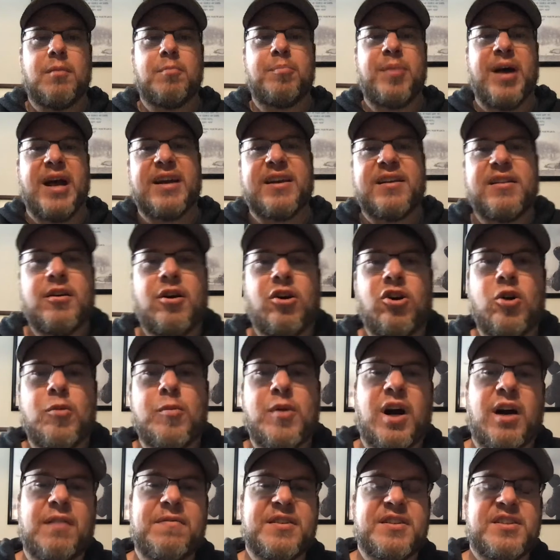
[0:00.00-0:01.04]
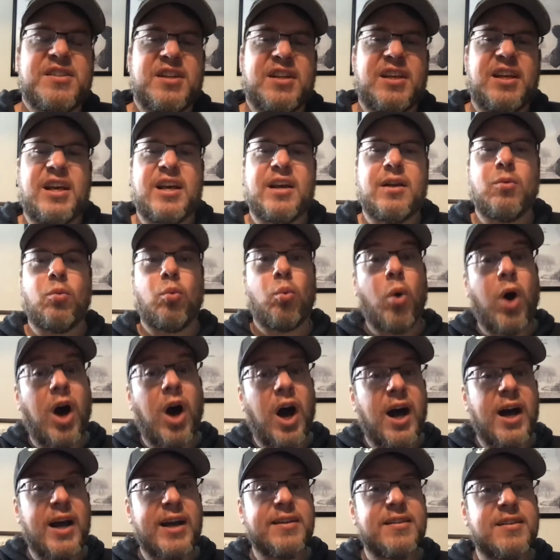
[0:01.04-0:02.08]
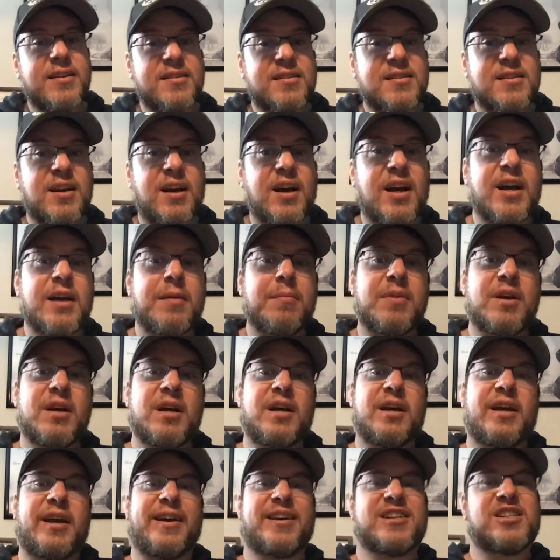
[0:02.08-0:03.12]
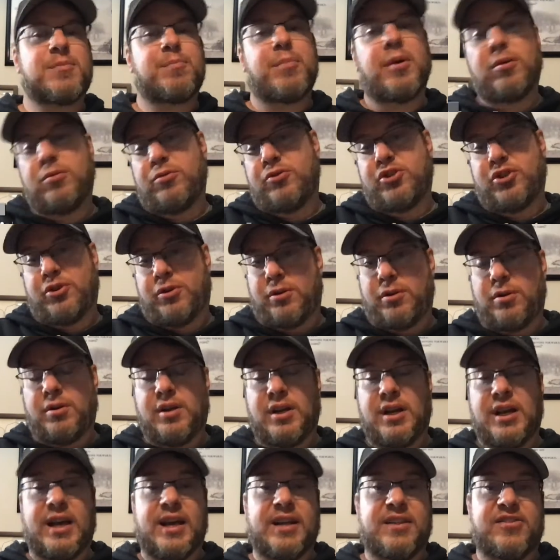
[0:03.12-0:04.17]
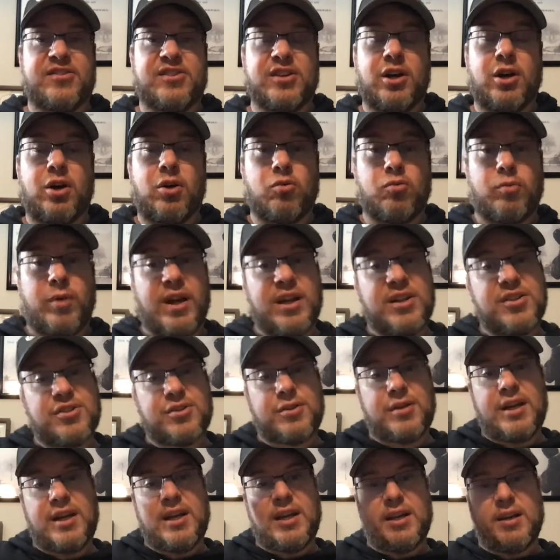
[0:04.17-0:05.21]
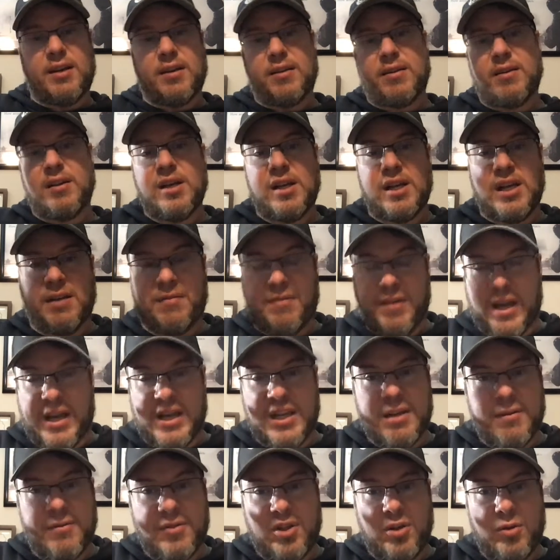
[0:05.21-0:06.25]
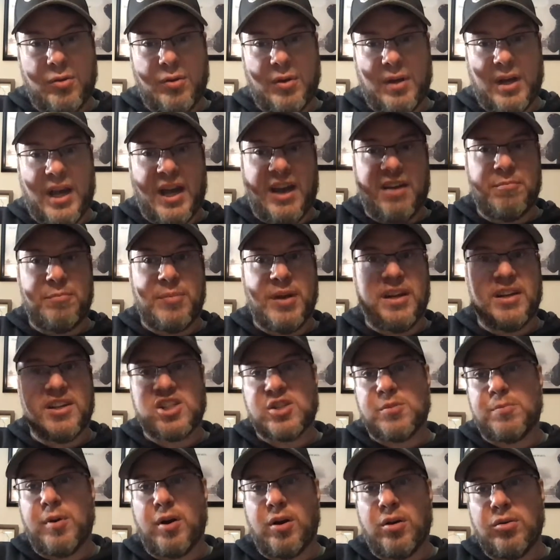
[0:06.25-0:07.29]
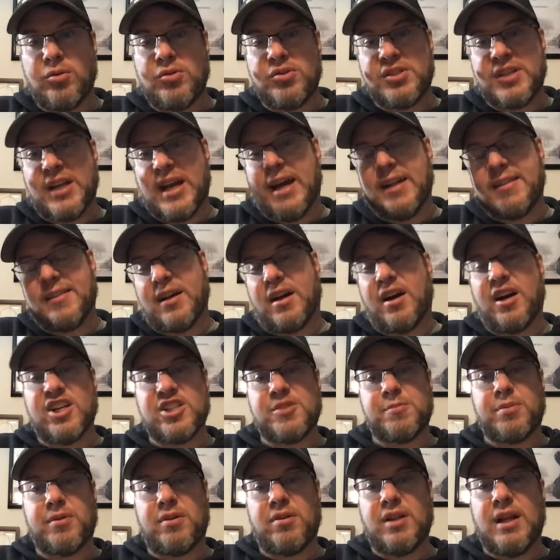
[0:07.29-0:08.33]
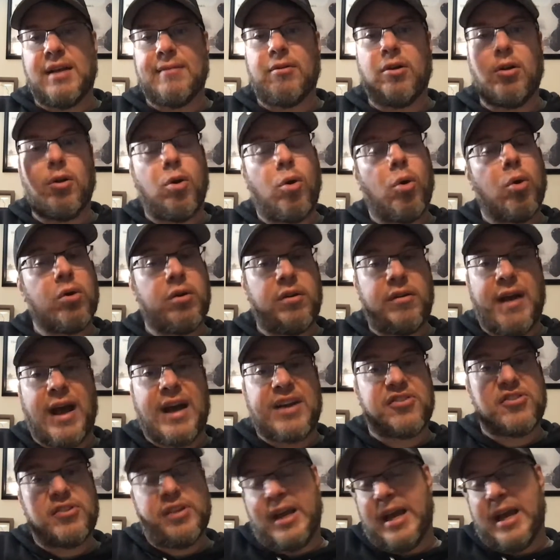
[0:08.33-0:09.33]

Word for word: Back in the home office again. Why this time? Exposure. And so raise your hand if any of you have been exposed at the hospital level or actually